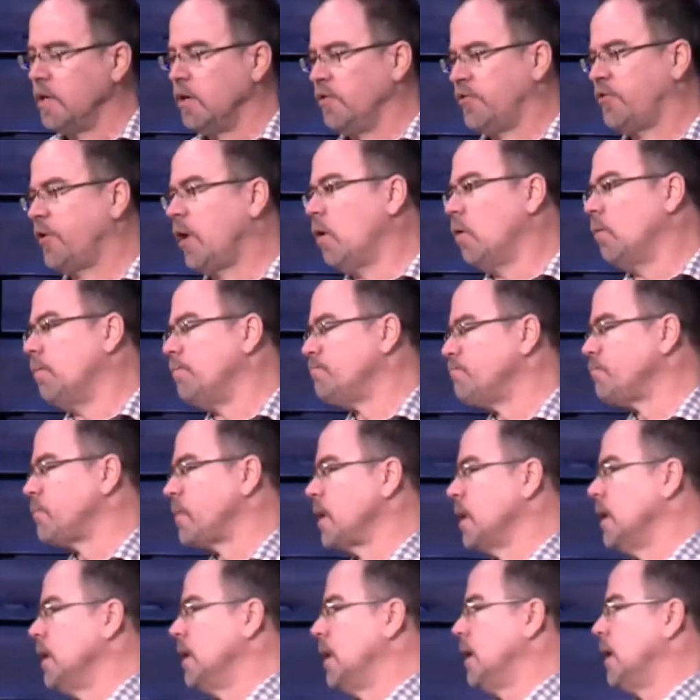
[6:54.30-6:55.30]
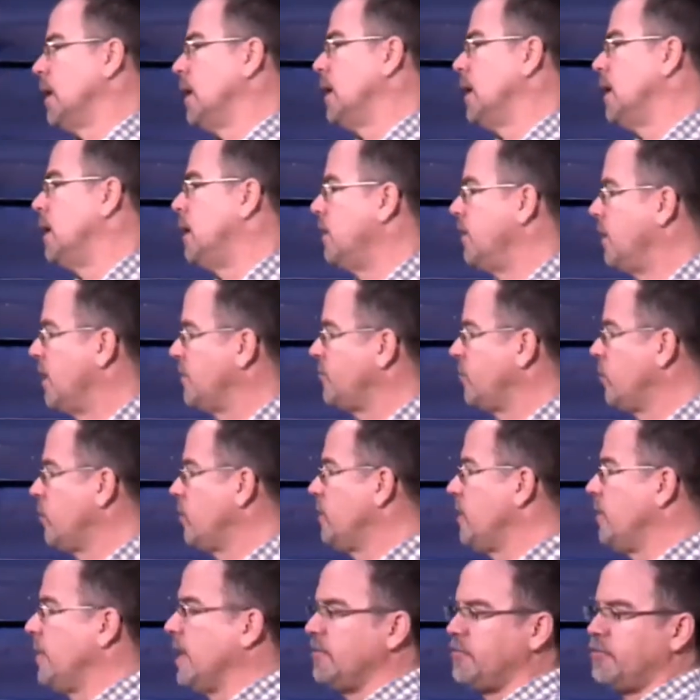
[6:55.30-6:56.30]
so that's a little
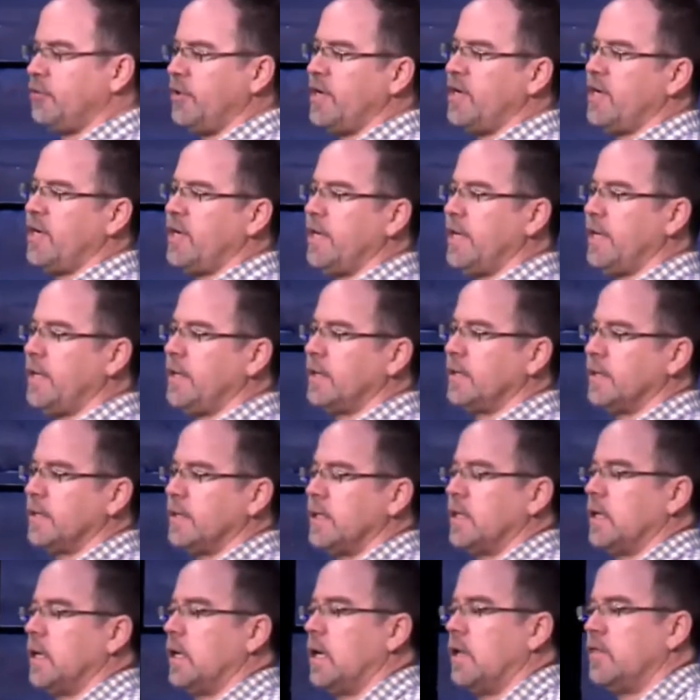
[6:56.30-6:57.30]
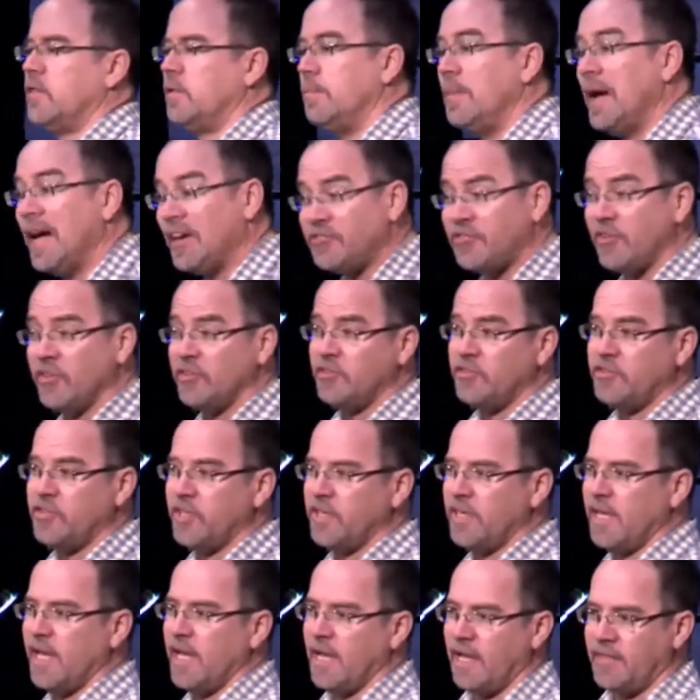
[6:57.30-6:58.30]
bit about Trinity. The message
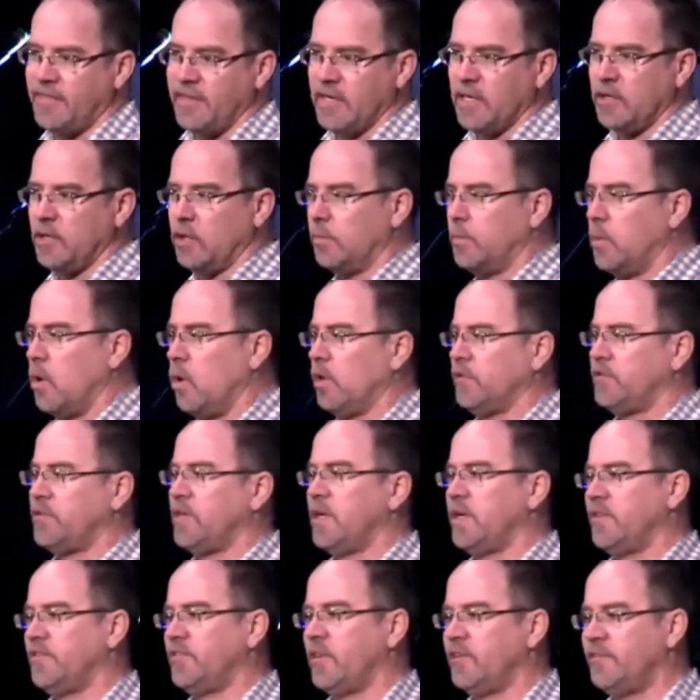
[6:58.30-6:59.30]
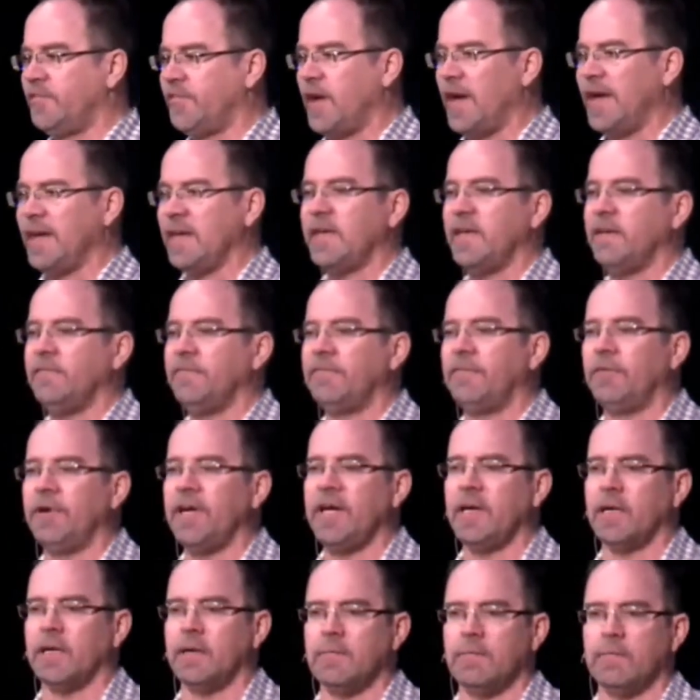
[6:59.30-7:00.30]
today, I think in your bulletin, it says Finding
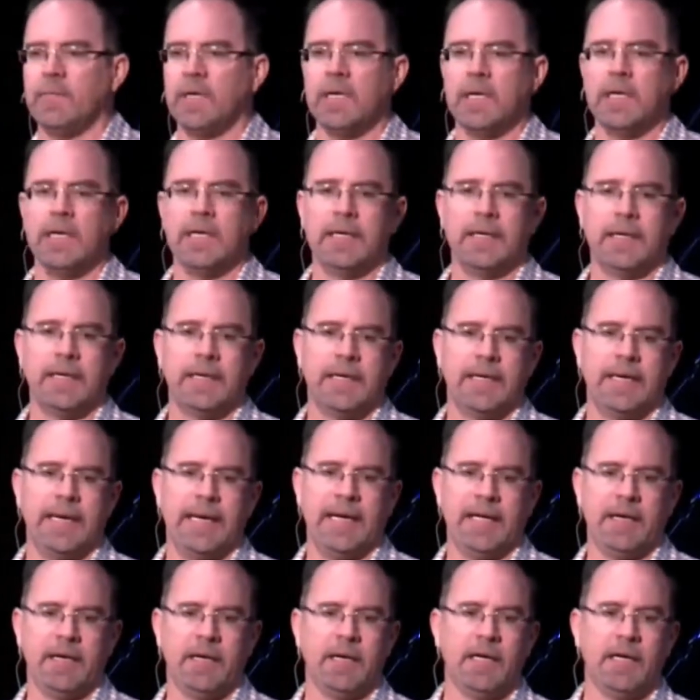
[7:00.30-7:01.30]
Freedom, and